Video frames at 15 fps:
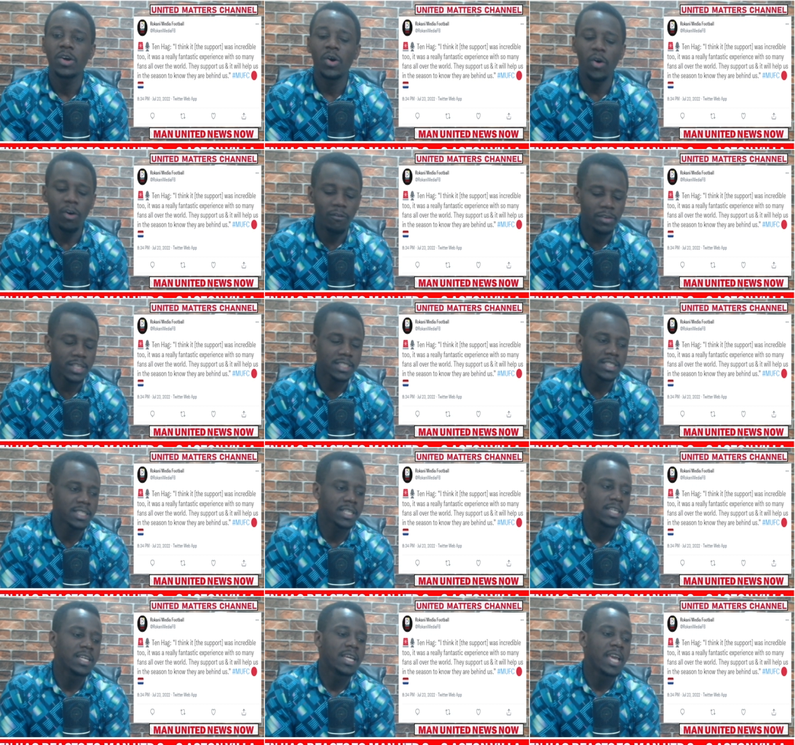
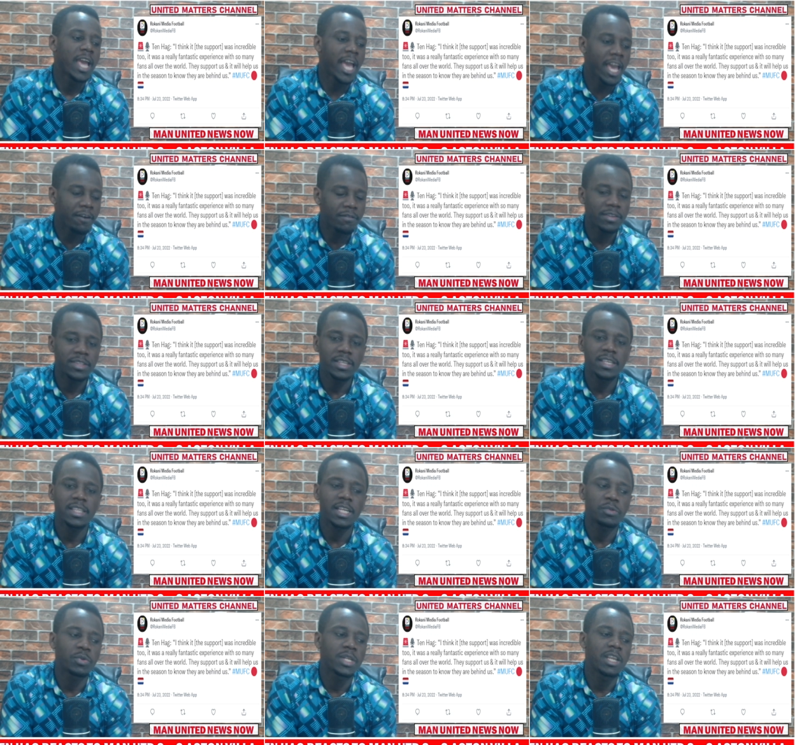Obviously, everything
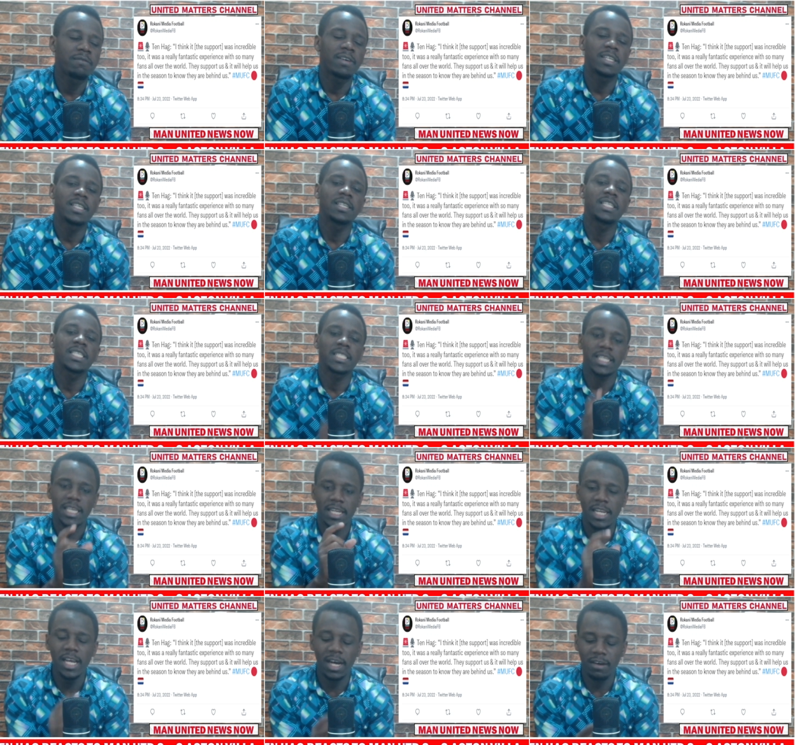that we never did in the
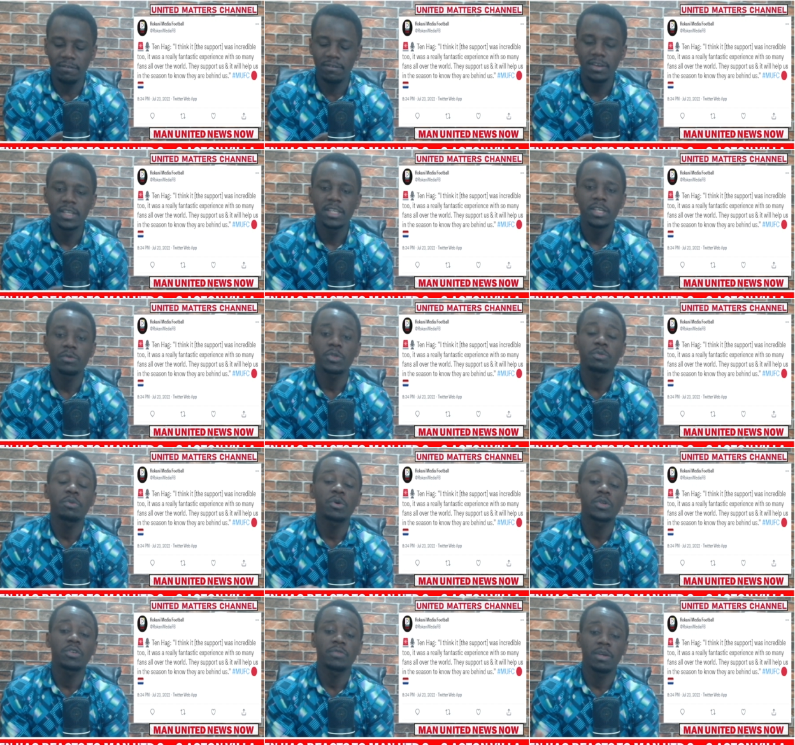second half, it was
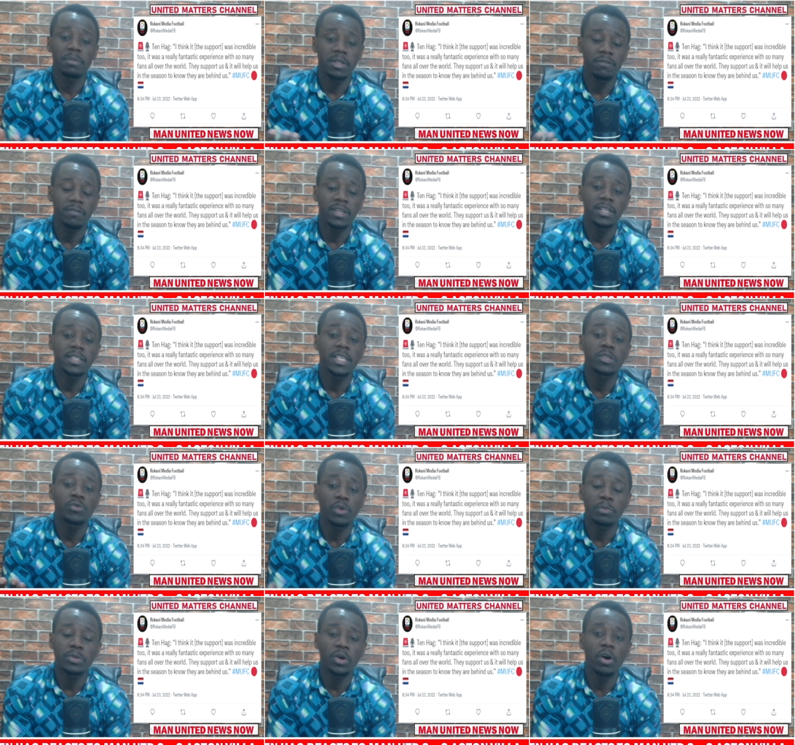because of the midfield that
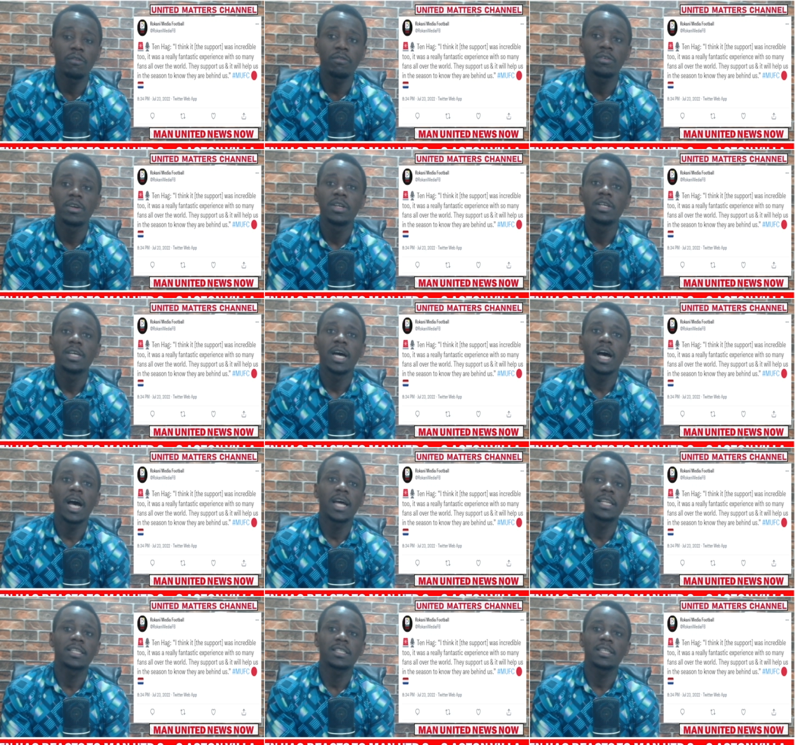dropped off.
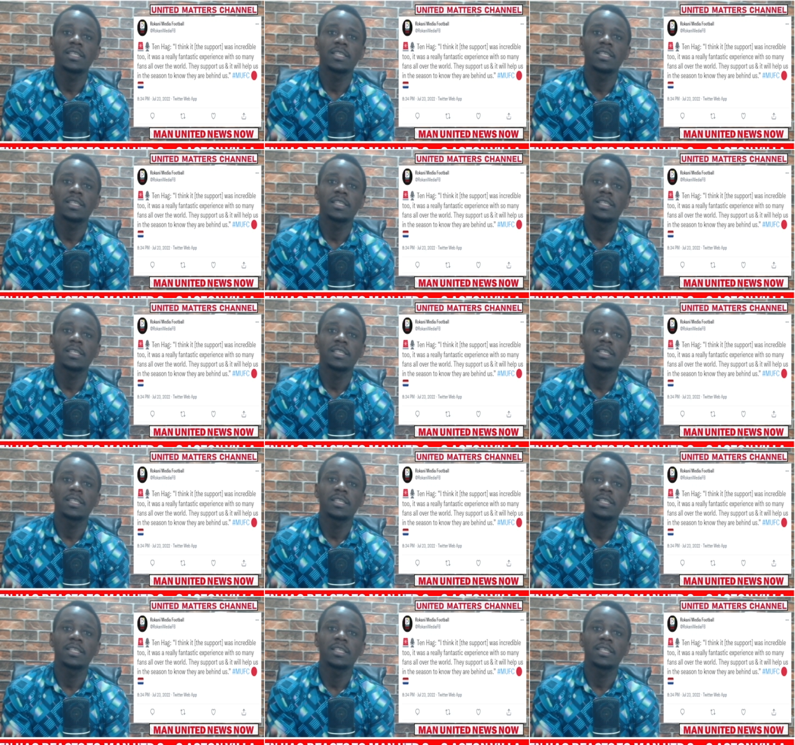And